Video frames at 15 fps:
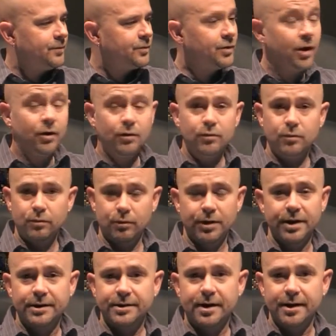So
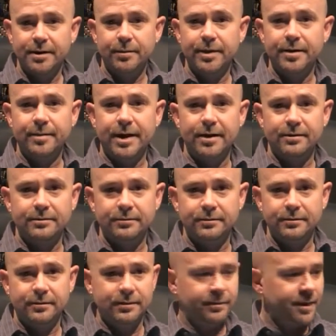we're going to talk a bit about,
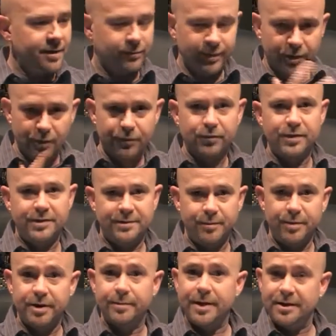as we go through this,
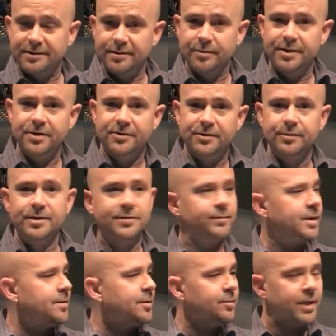a bit about some of the
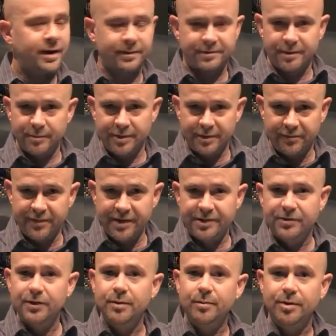instruments, maybe about some of the
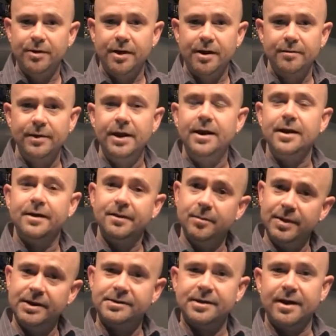effects you can put on them. In the
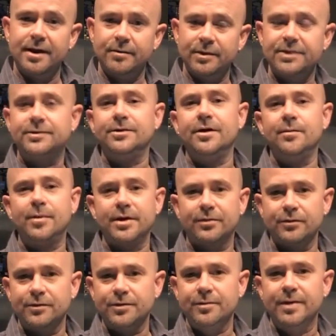meantime, let's start by
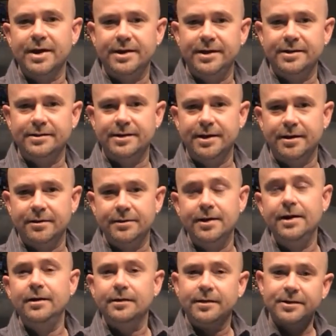throwing some ideas down.
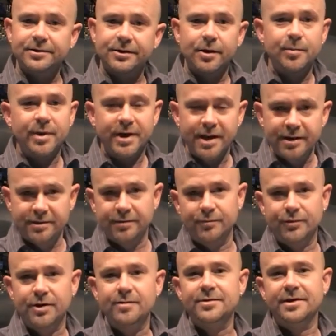Let's start by getting some
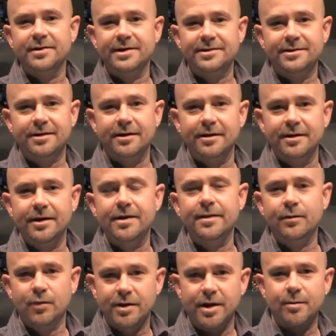drums on this song, and
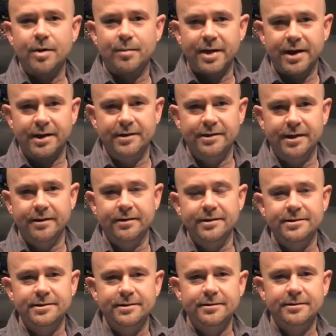then we'll come on back and take a
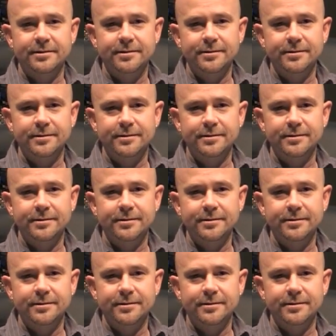listen.